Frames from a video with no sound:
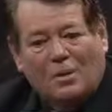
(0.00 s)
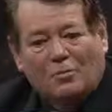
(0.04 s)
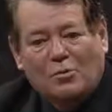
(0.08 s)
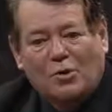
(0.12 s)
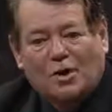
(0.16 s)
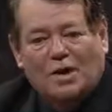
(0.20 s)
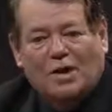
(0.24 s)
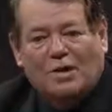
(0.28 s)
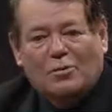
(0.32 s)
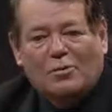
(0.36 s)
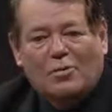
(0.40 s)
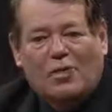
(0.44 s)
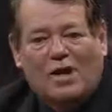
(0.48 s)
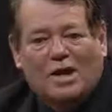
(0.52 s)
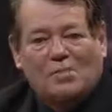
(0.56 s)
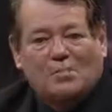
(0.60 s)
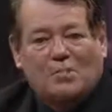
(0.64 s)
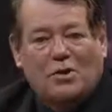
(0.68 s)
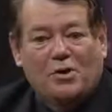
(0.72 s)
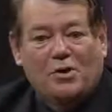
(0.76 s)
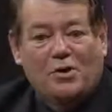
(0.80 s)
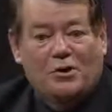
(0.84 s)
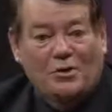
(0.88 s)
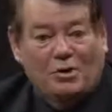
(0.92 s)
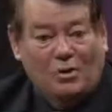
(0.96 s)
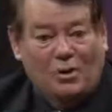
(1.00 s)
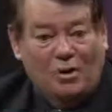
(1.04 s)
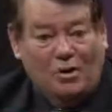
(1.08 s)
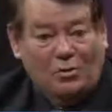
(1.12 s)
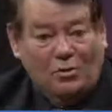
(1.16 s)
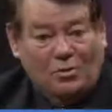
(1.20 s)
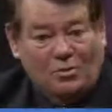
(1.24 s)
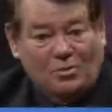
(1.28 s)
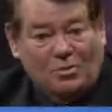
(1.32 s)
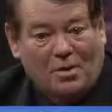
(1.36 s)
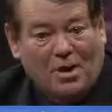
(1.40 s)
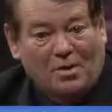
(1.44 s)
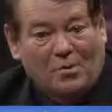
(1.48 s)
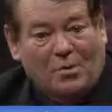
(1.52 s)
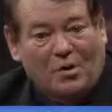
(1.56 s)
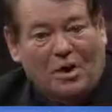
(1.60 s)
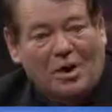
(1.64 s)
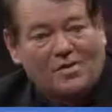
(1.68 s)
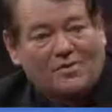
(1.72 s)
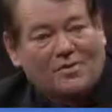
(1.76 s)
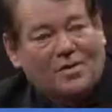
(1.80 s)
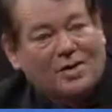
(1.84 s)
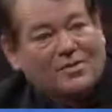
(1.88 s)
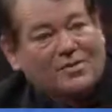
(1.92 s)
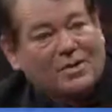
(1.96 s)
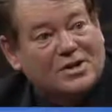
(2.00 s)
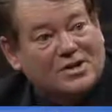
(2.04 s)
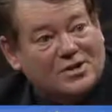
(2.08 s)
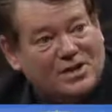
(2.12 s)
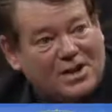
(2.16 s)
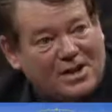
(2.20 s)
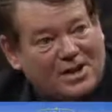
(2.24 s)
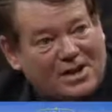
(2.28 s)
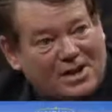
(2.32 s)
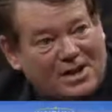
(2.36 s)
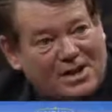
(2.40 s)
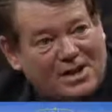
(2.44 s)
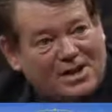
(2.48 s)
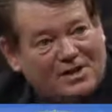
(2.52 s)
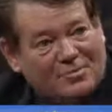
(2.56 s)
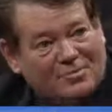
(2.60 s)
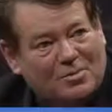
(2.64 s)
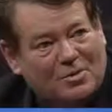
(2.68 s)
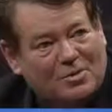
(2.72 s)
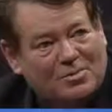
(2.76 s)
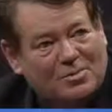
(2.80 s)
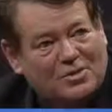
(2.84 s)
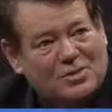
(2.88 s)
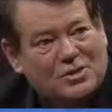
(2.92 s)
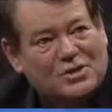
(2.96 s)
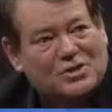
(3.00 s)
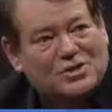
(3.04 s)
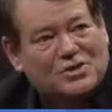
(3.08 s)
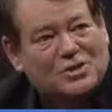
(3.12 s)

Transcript: I'm working at Waipuna along with my wife every Sunday between